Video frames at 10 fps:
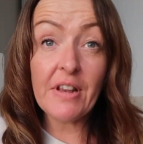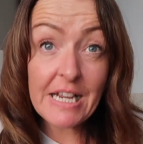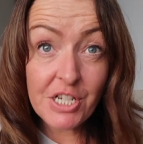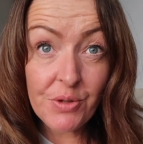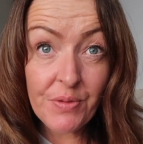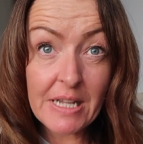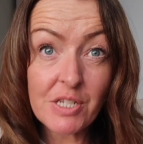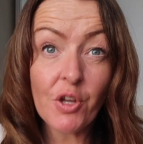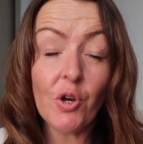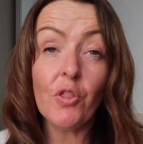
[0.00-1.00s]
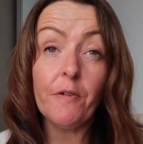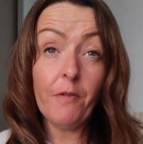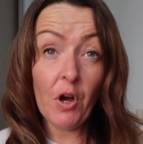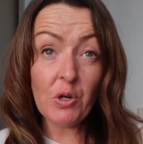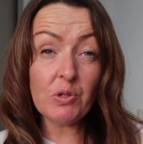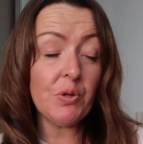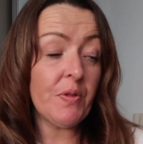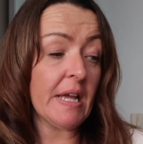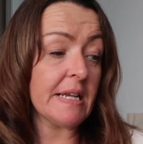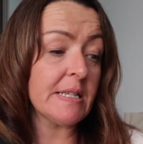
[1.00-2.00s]
next two things I got, the final two
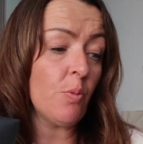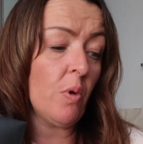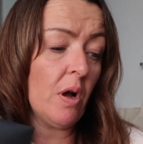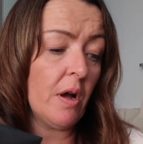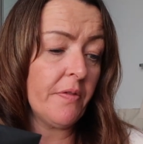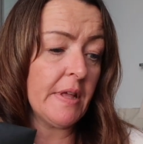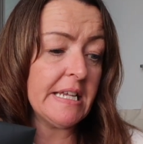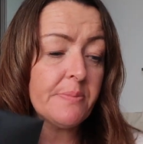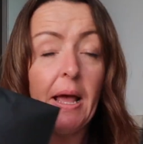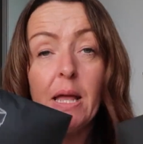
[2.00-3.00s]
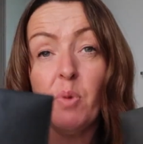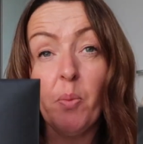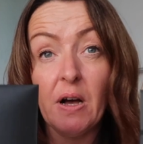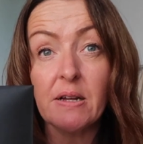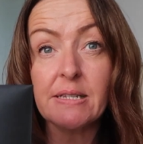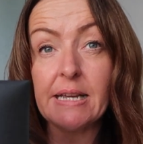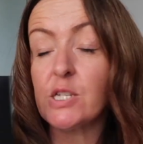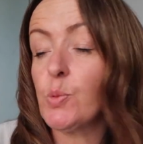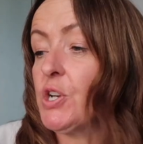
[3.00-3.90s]
things, were these paper baskets,